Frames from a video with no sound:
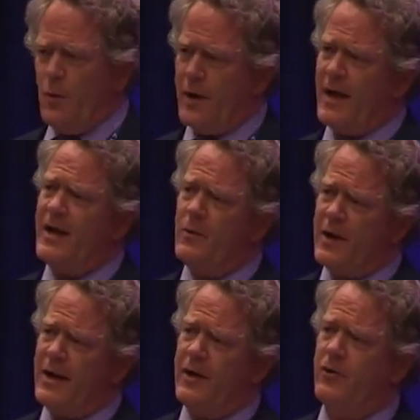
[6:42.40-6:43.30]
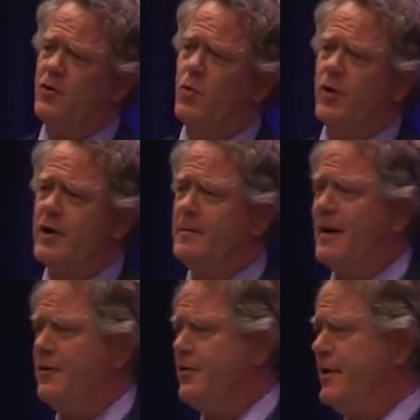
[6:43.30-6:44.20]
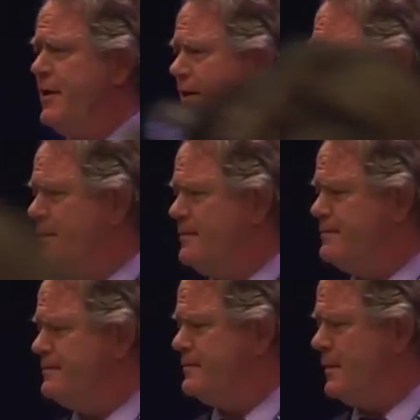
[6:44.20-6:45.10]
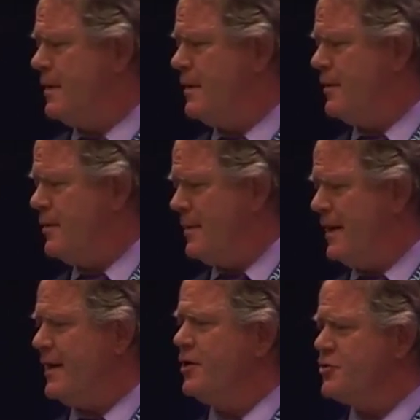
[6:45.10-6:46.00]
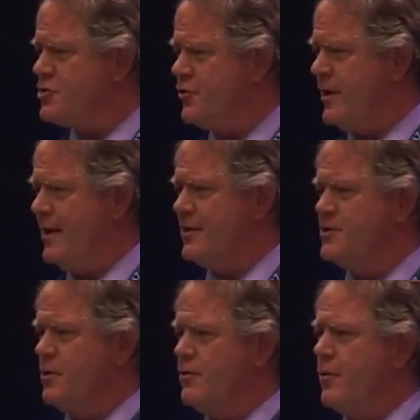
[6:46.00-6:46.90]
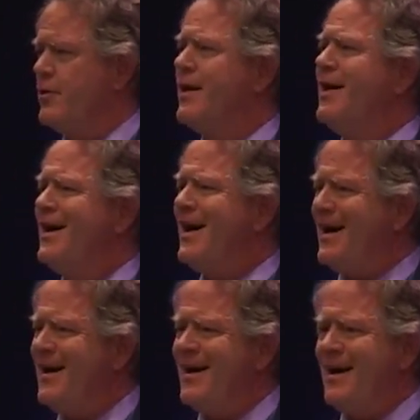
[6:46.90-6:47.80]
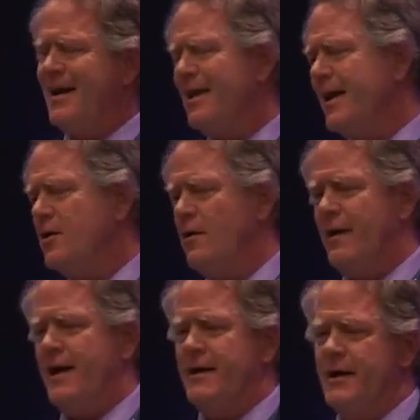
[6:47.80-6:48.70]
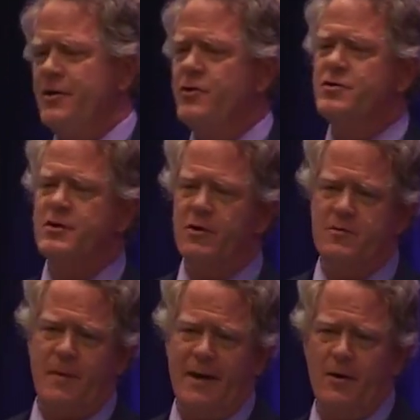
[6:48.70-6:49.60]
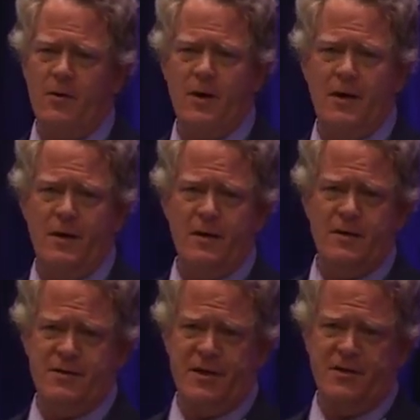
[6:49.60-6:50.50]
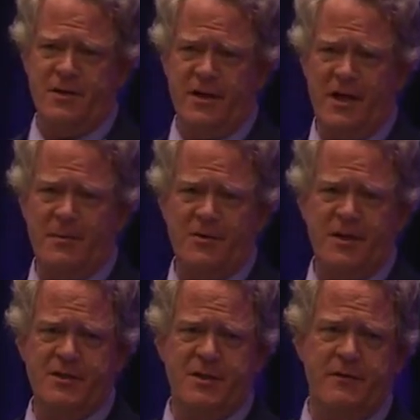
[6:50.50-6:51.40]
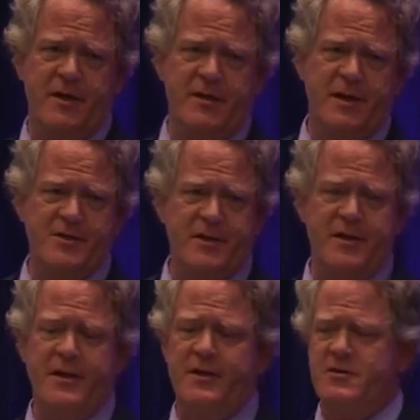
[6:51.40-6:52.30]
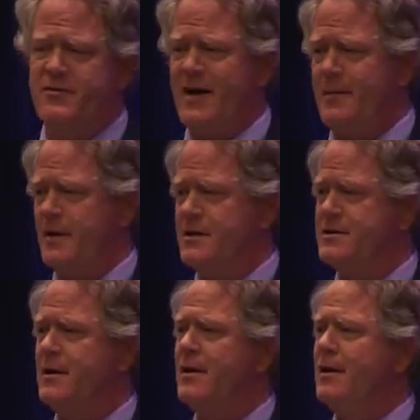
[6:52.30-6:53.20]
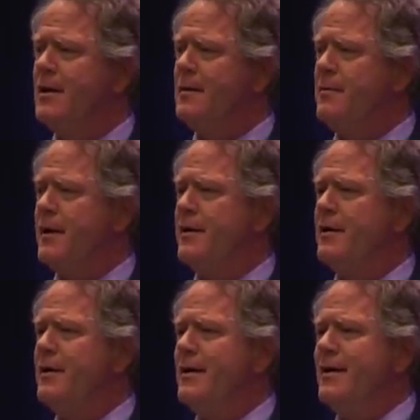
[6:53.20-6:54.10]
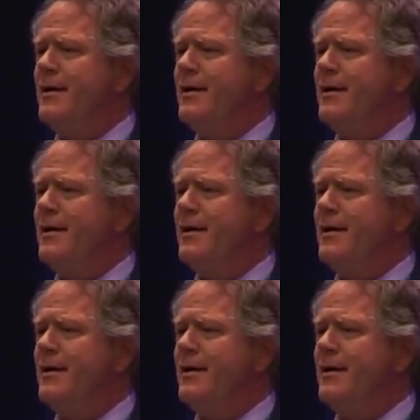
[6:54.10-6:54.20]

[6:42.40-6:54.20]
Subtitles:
when I hear the work about the molecular screening and so forth, I like all that, and I use those the chemosensitivity tests, and I think it's fabulous. But